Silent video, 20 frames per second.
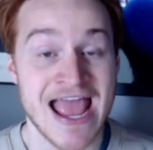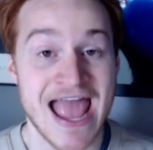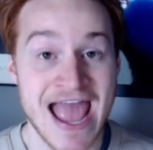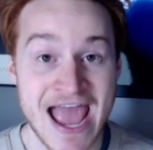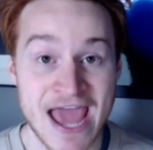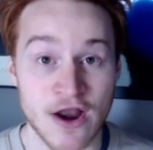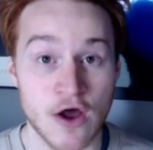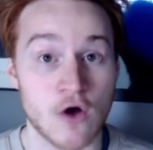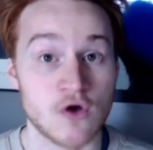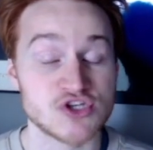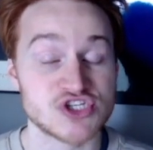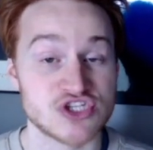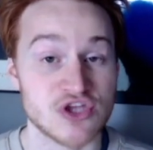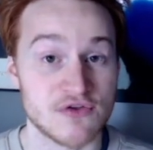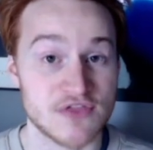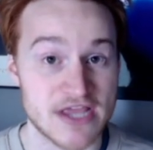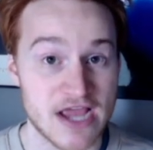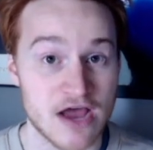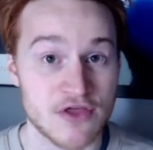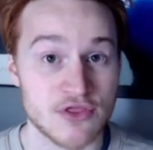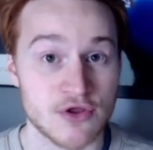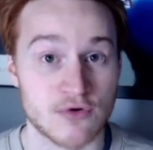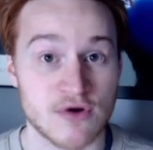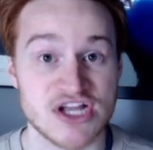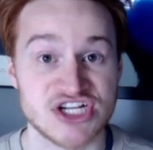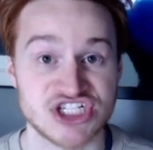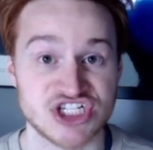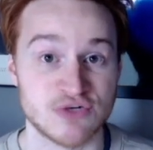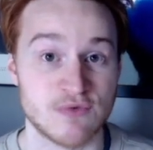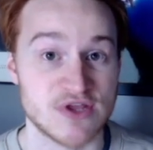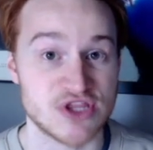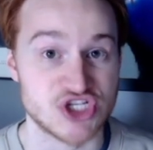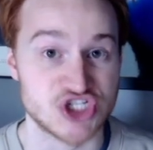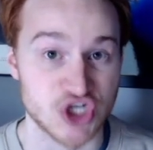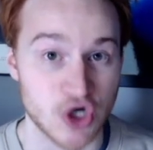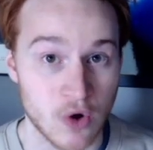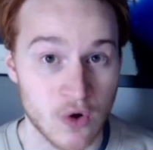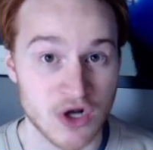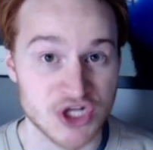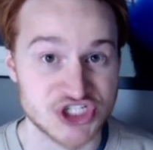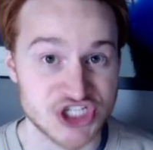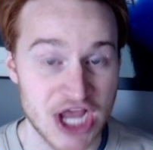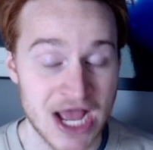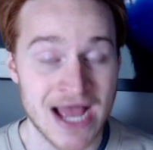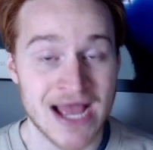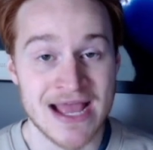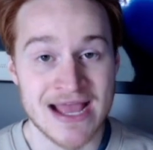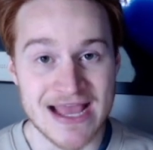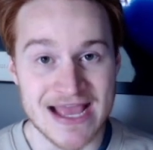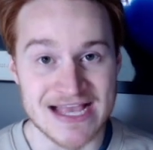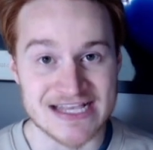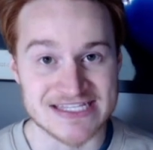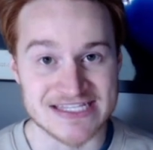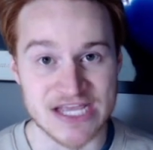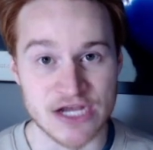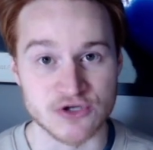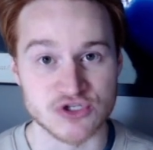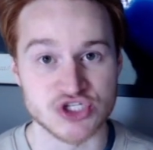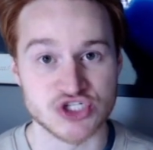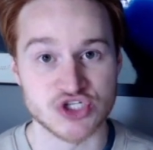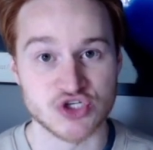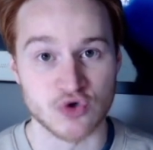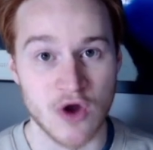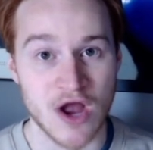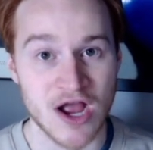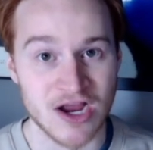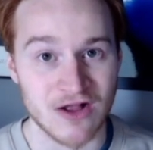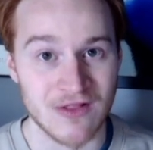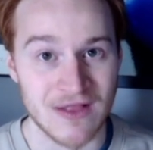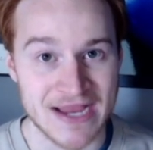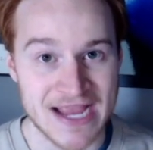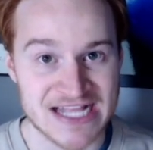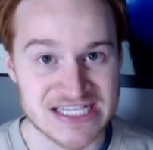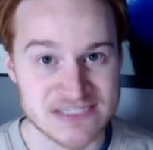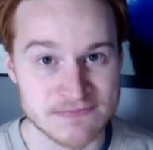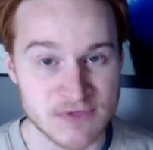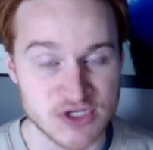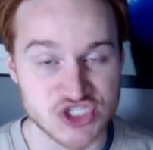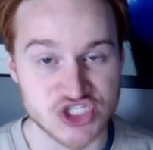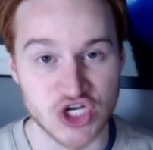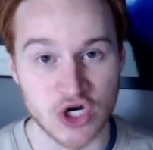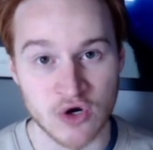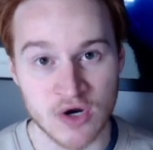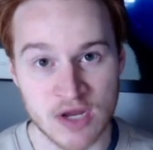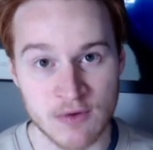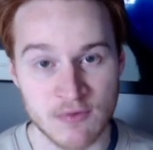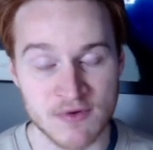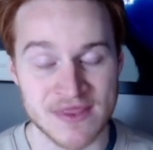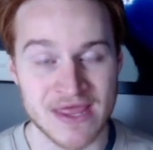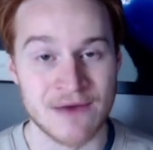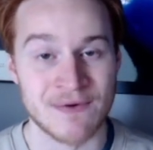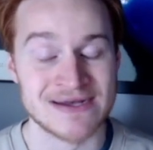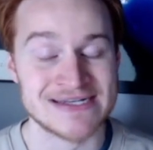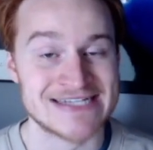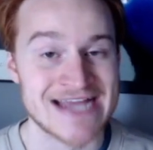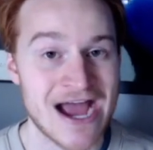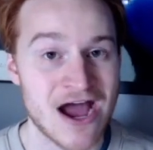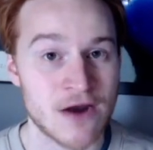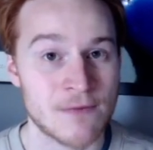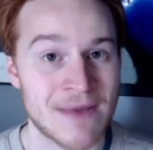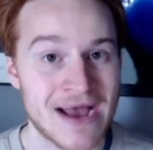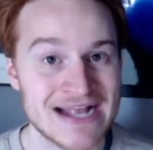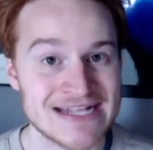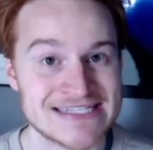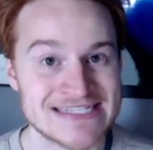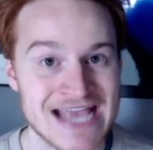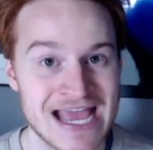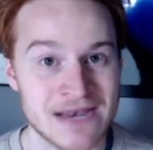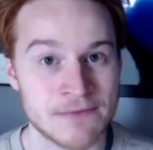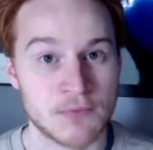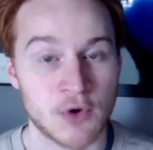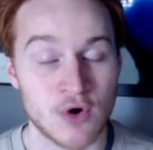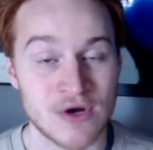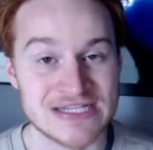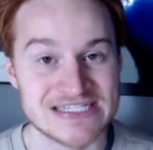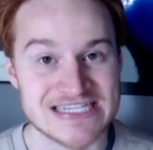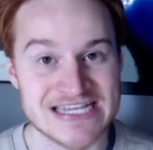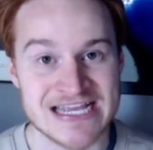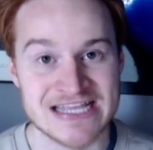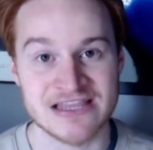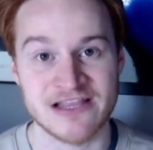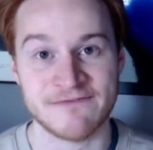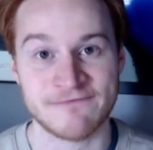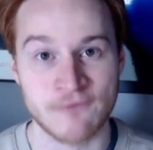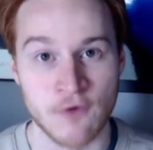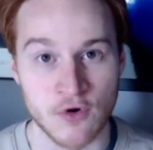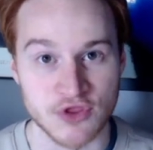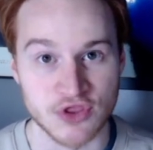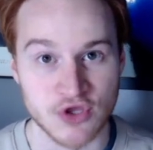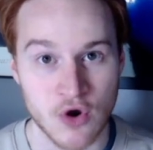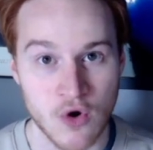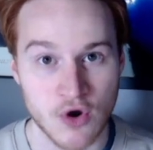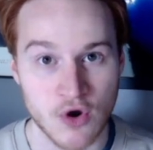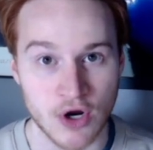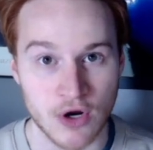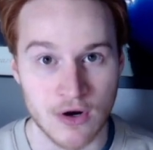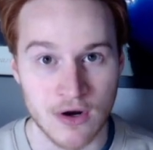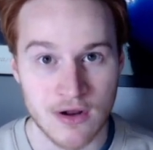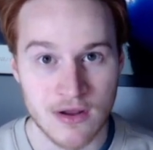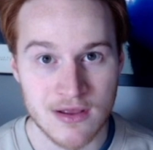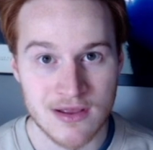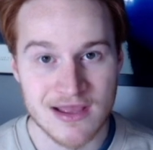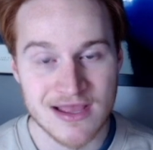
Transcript: And also the other issue with Georgia is their struggle against Missouri, where they were down by 10 points in the fourth quarter.